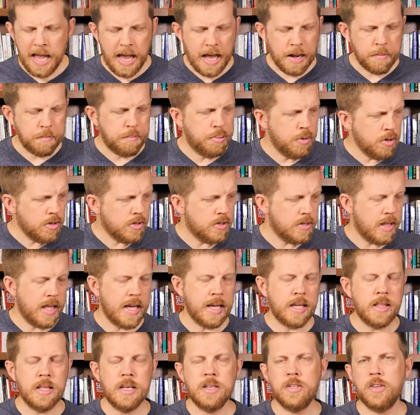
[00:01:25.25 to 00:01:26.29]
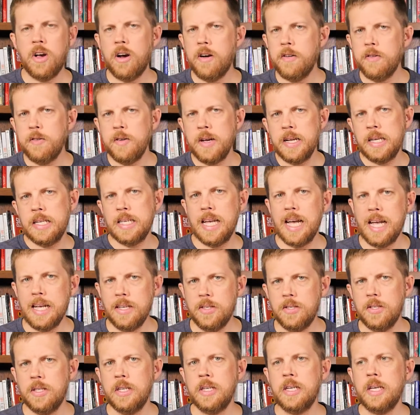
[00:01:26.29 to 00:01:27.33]
And books like this are
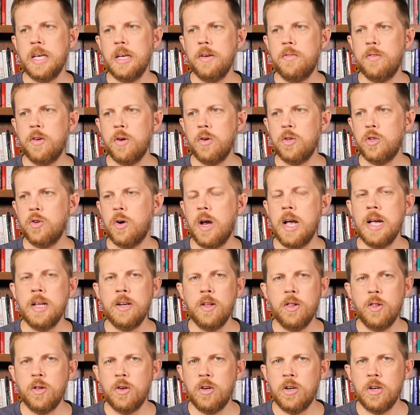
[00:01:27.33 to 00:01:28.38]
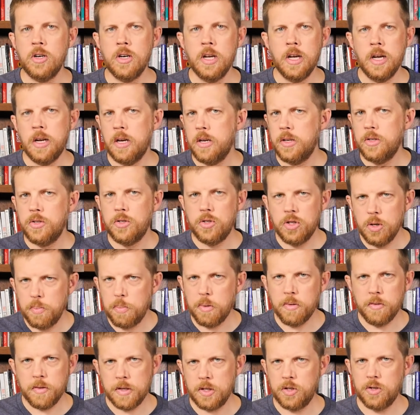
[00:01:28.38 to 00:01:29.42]
fantastic if you're trying to learn
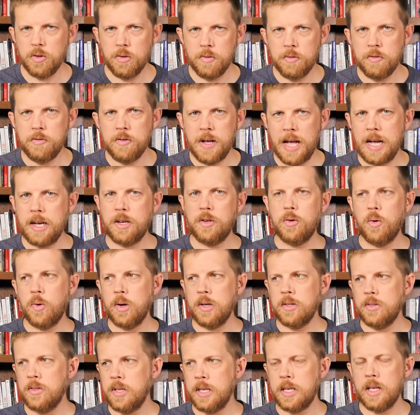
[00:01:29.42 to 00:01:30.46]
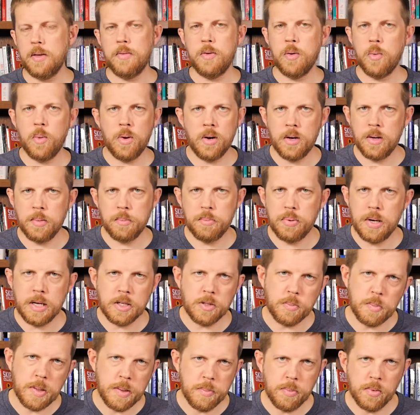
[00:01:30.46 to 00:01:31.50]
superficial factoids, like if you want to
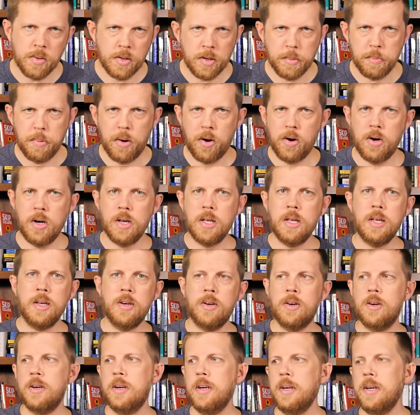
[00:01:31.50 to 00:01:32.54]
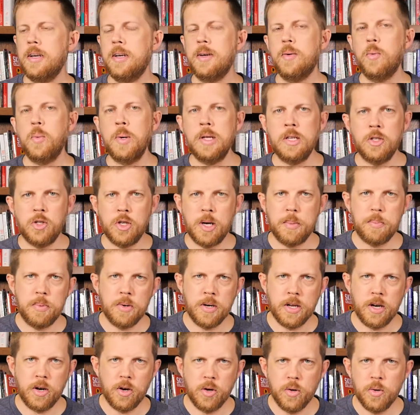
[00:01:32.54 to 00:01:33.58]
impress people at a party or win
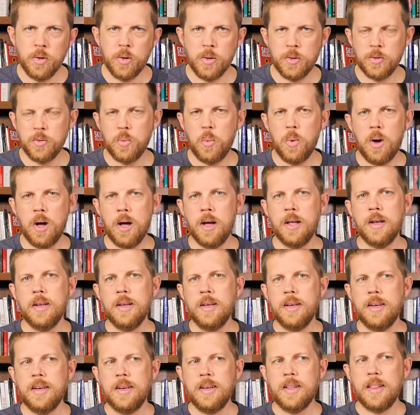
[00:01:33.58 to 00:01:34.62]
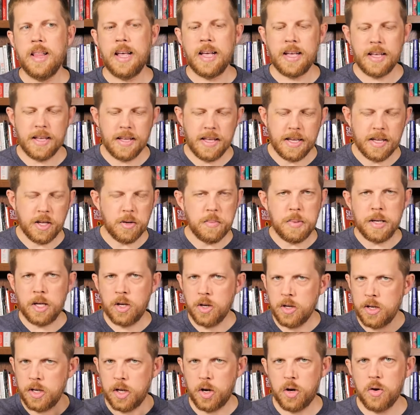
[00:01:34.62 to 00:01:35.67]
Jeopardy or who knows what. Like, it could be
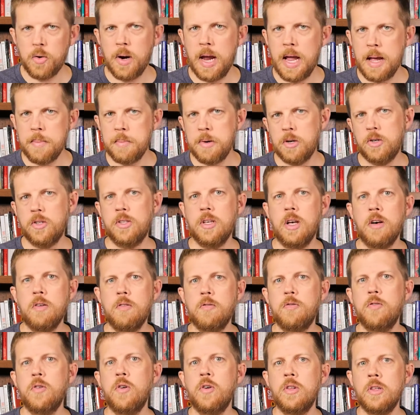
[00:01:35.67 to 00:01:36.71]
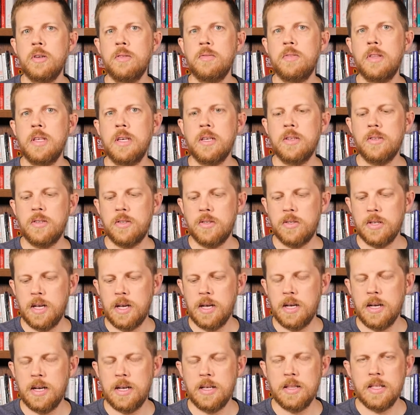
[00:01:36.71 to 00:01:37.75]
good to cram yourself full of this,
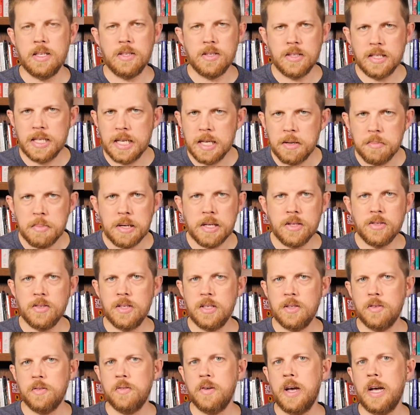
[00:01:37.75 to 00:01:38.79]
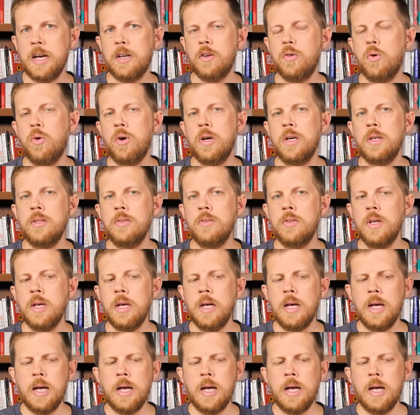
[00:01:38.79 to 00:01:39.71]
these tidbits, these factoids,